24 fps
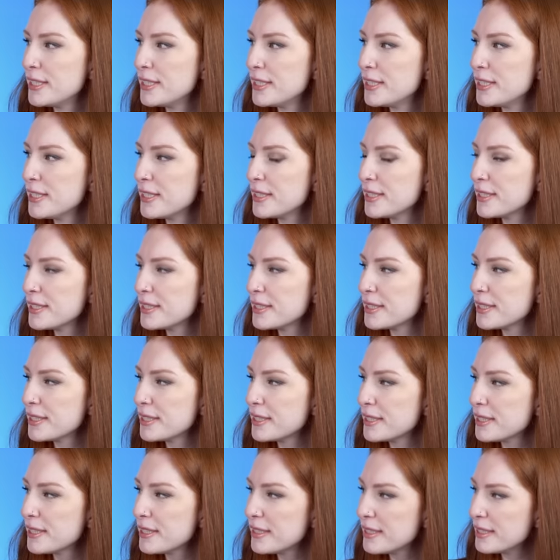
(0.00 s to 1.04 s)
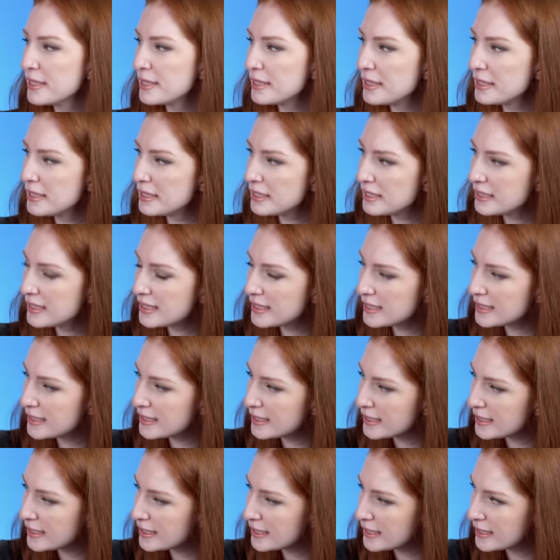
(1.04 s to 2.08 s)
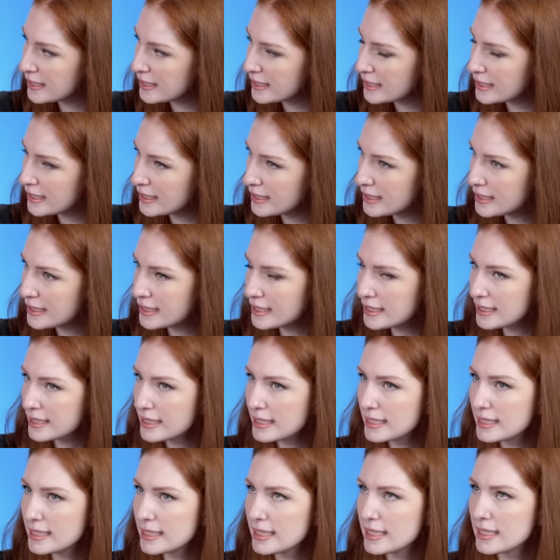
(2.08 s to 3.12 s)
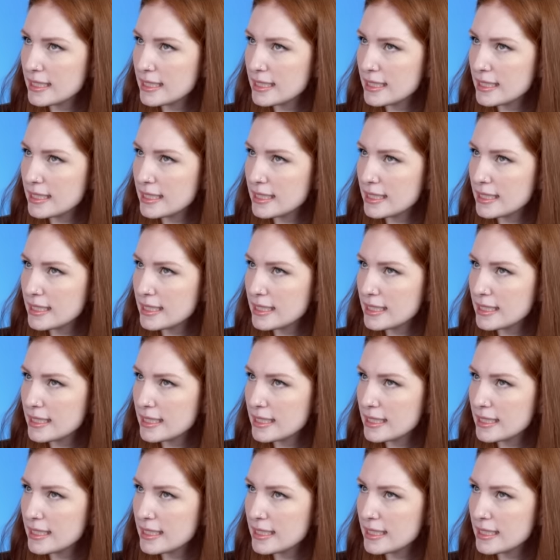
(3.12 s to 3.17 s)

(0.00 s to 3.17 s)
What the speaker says: (silent)